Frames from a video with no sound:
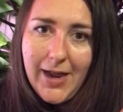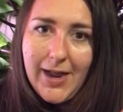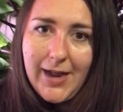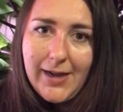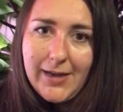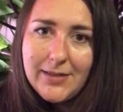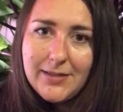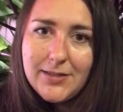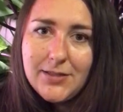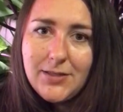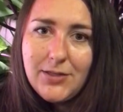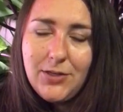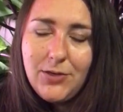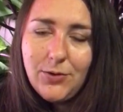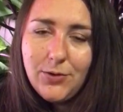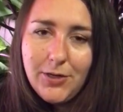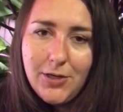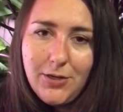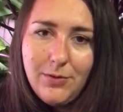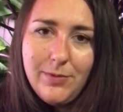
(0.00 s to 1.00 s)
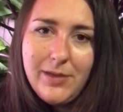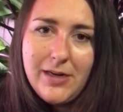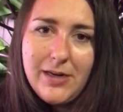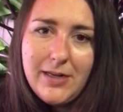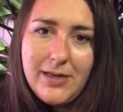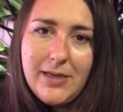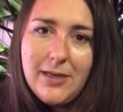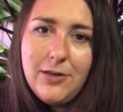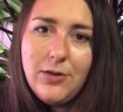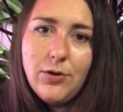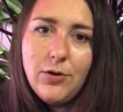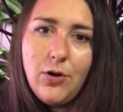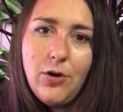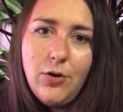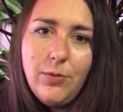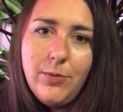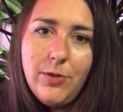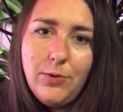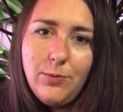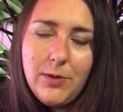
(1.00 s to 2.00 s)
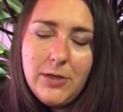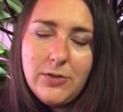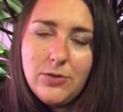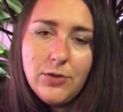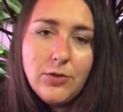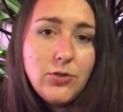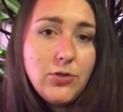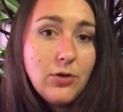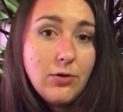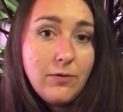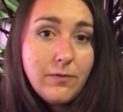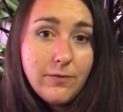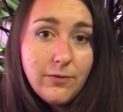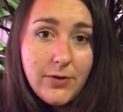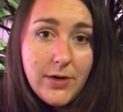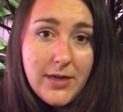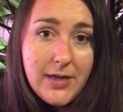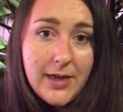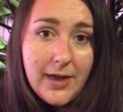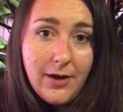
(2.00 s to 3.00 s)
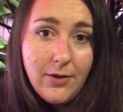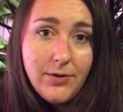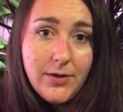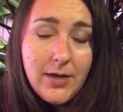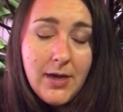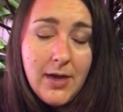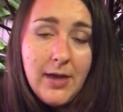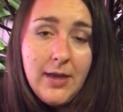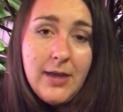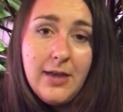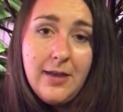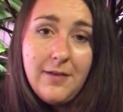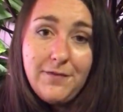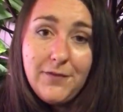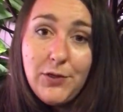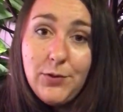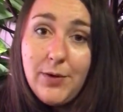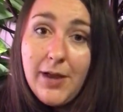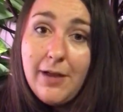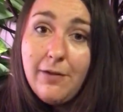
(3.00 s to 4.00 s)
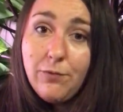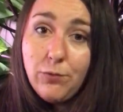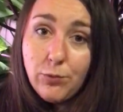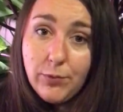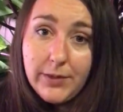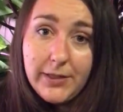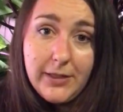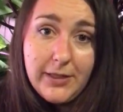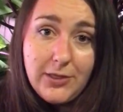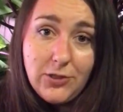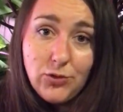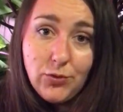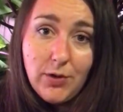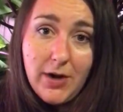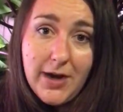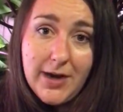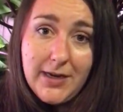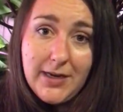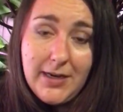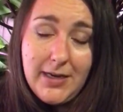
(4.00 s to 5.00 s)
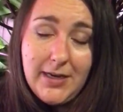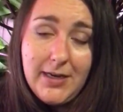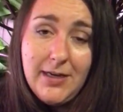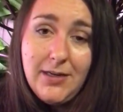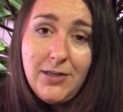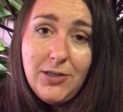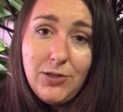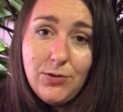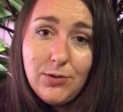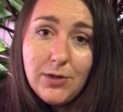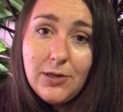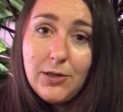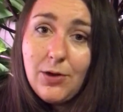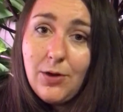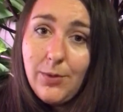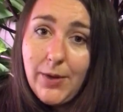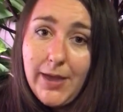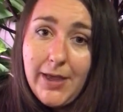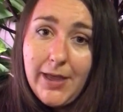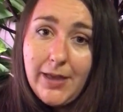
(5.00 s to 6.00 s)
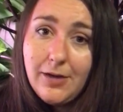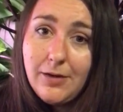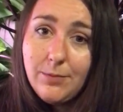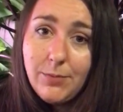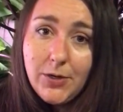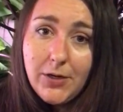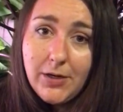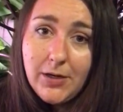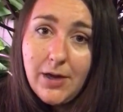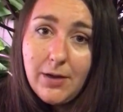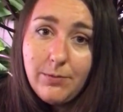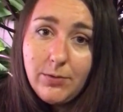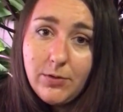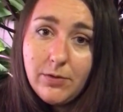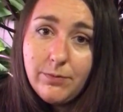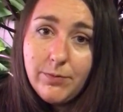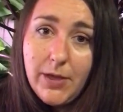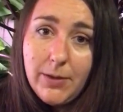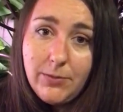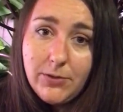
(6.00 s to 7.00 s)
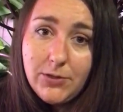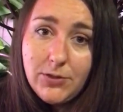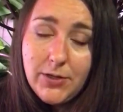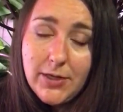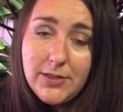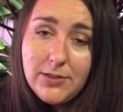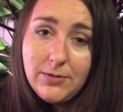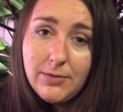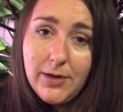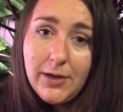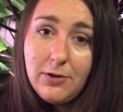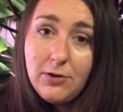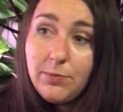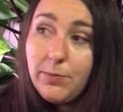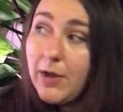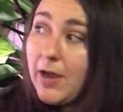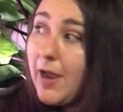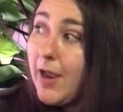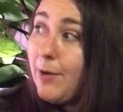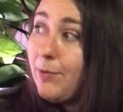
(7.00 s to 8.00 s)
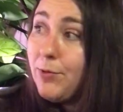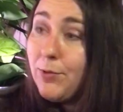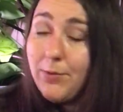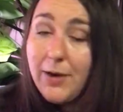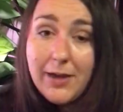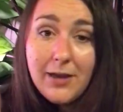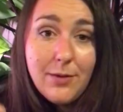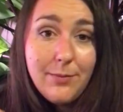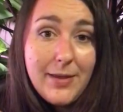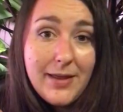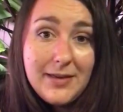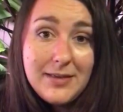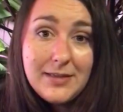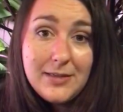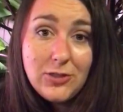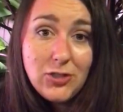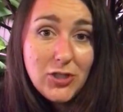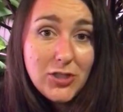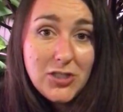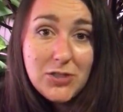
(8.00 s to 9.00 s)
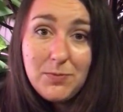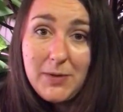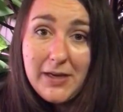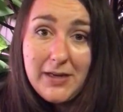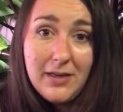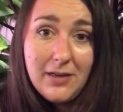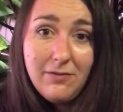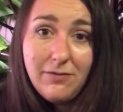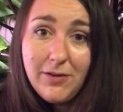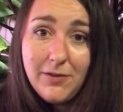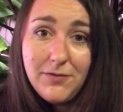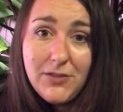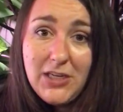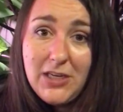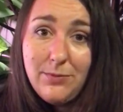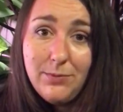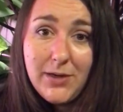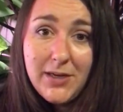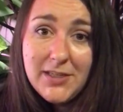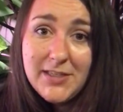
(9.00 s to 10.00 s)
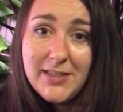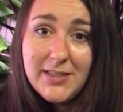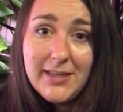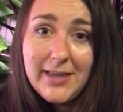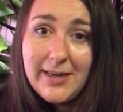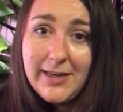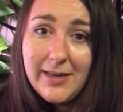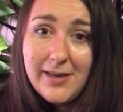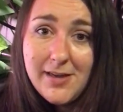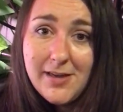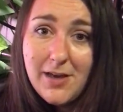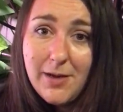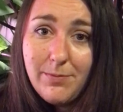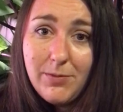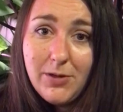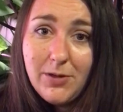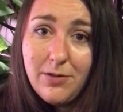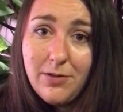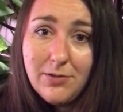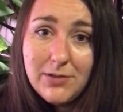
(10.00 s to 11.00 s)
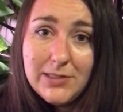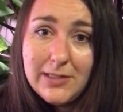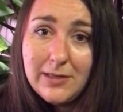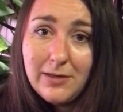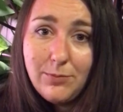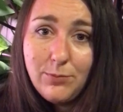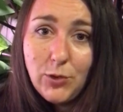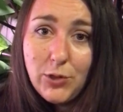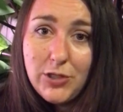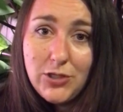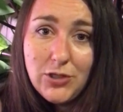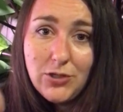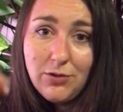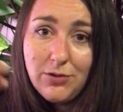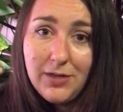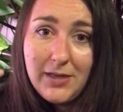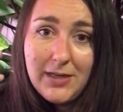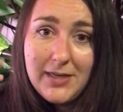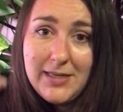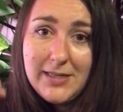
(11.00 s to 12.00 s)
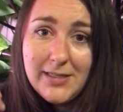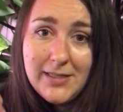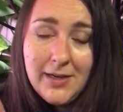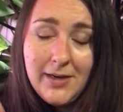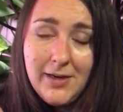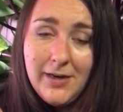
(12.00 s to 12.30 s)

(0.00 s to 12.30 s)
as your humidity in your home in the winter, don't freak out. If you have really dry heat, you can go ahead and put a couple of pebble trays around, but I would recommend just spending 15 bucks and getting a couple of those little moisture thingies.